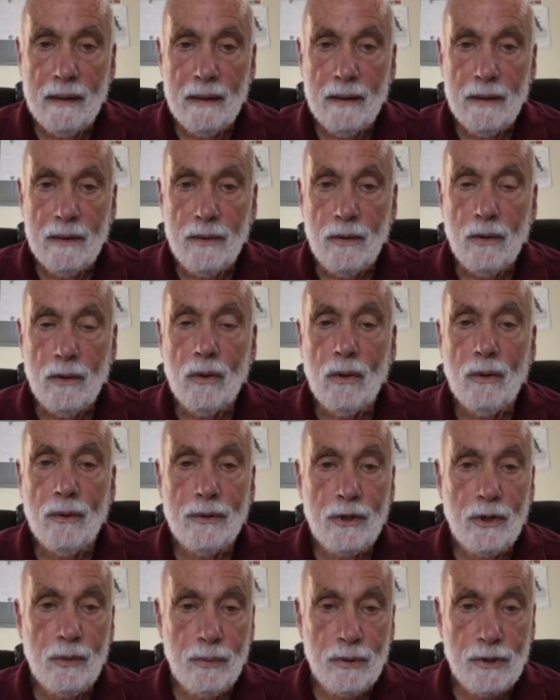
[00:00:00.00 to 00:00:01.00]
you're going
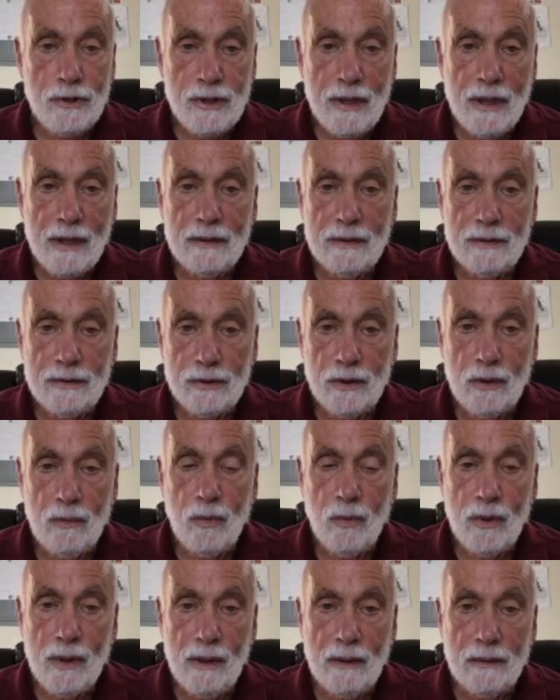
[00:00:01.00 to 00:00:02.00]
to project to
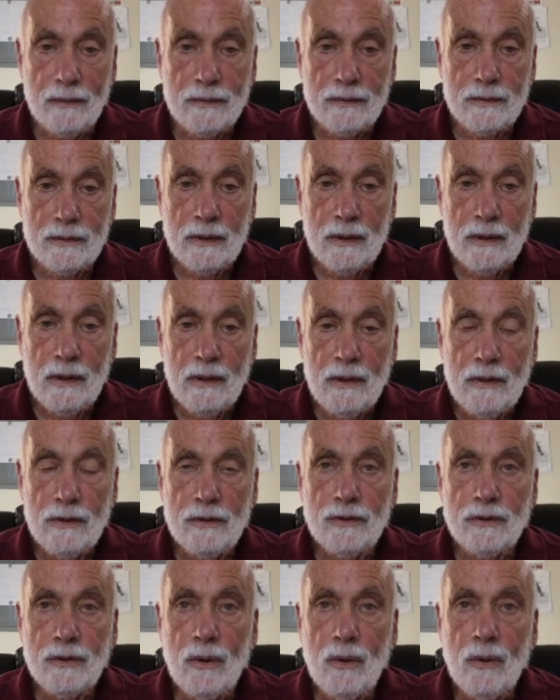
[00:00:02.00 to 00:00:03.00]
someone else.
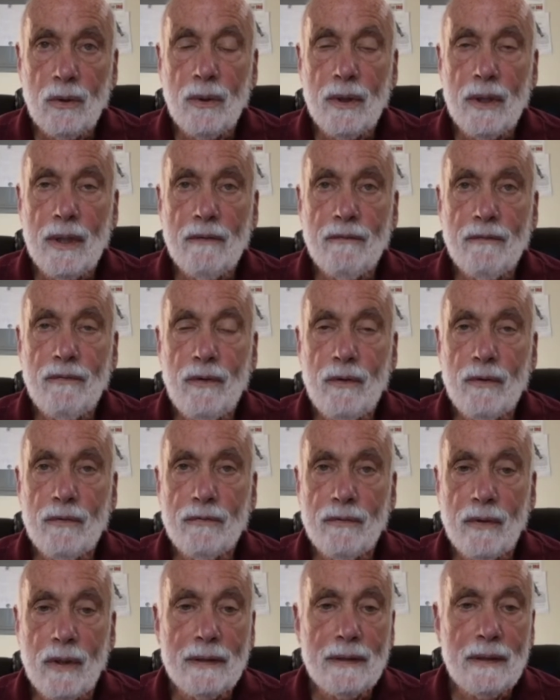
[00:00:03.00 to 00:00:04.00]
So if you're
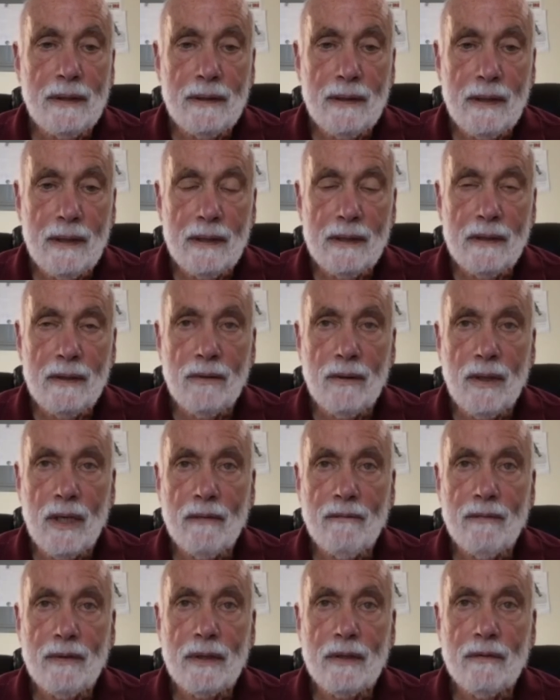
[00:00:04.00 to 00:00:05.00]
finding that you're
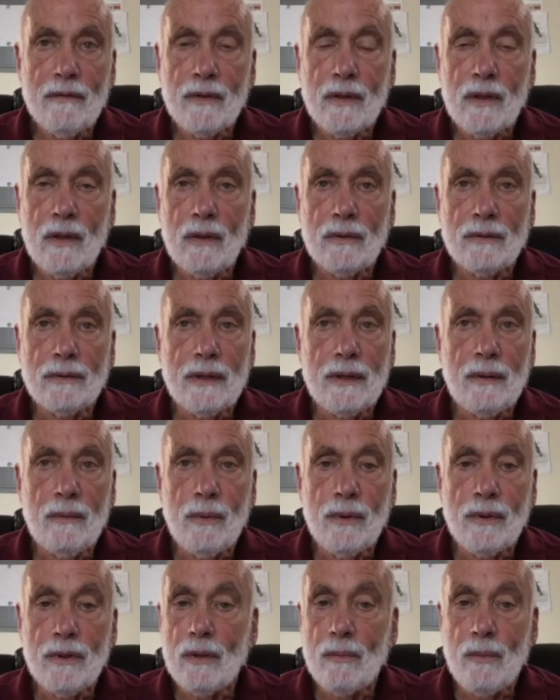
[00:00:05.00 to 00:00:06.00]
having difficulty
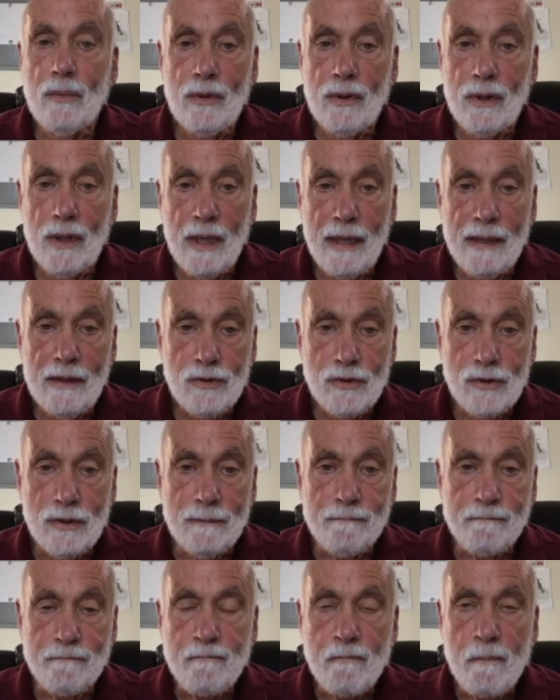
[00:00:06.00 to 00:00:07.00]
with
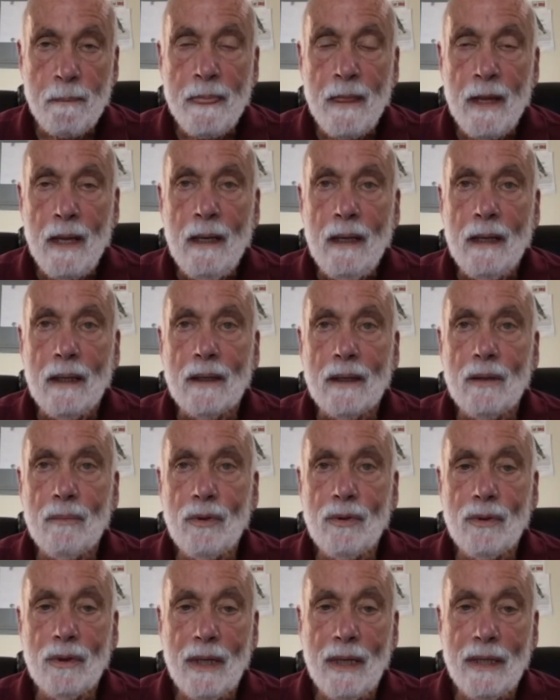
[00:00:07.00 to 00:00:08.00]
communication, and
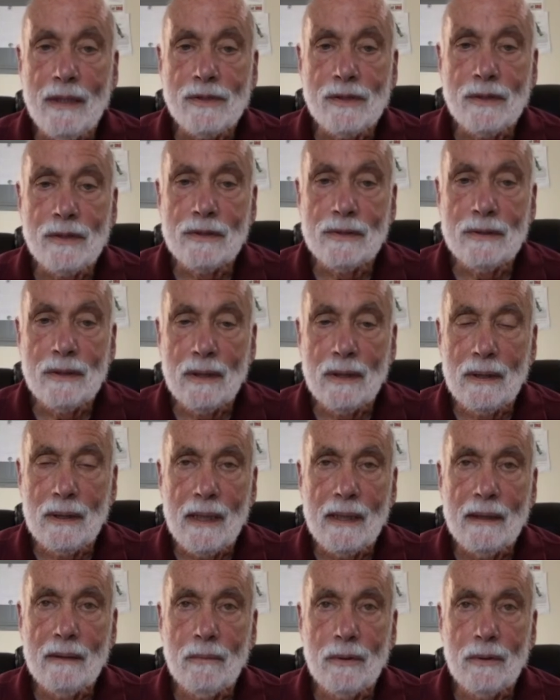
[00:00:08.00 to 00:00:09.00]
communication is not a
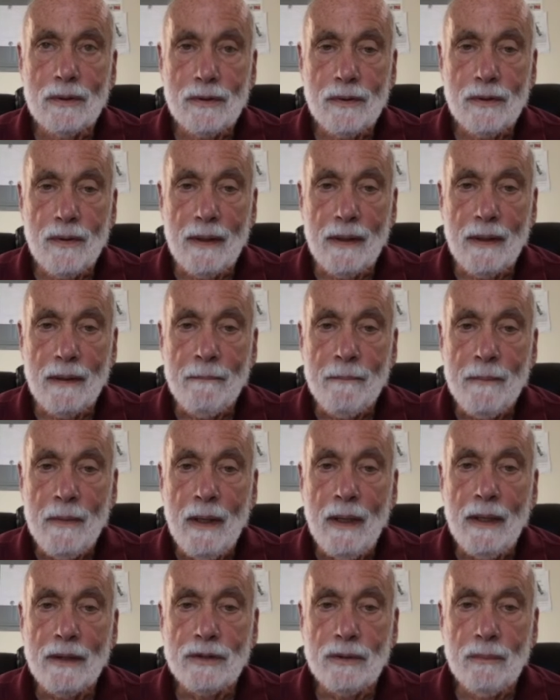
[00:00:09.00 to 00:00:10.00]
language thing,
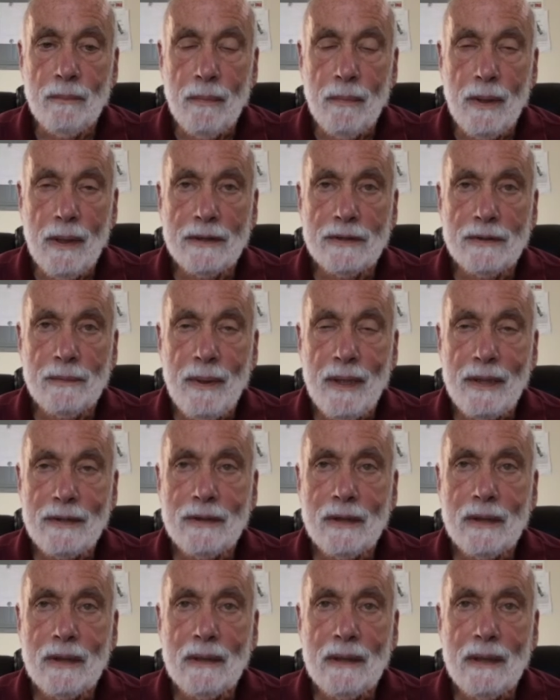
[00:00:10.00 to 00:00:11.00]
it's
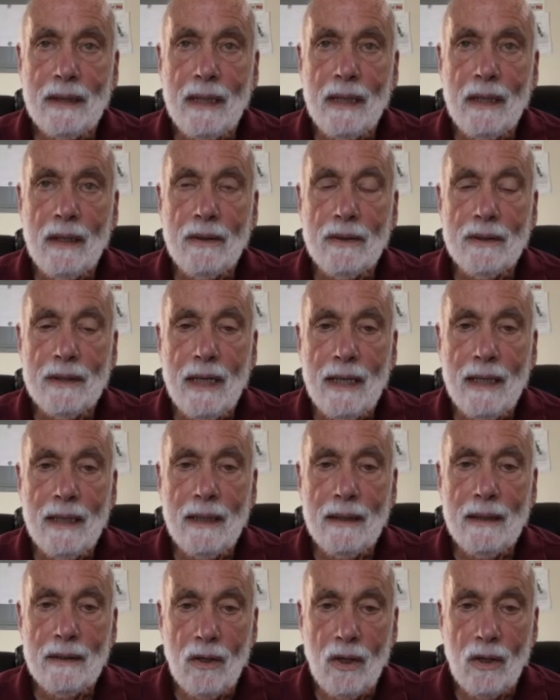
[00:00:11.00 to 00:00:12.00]
basically
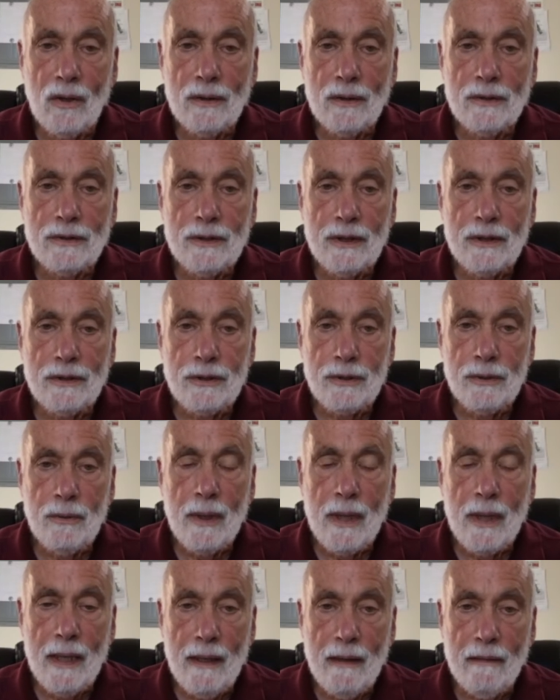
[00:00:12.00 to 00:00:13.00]
taking knowledge that you
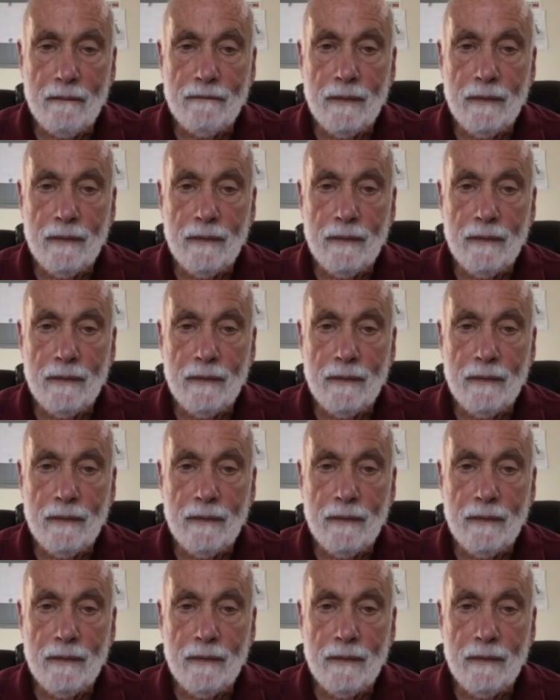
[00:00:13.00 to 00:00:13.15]
have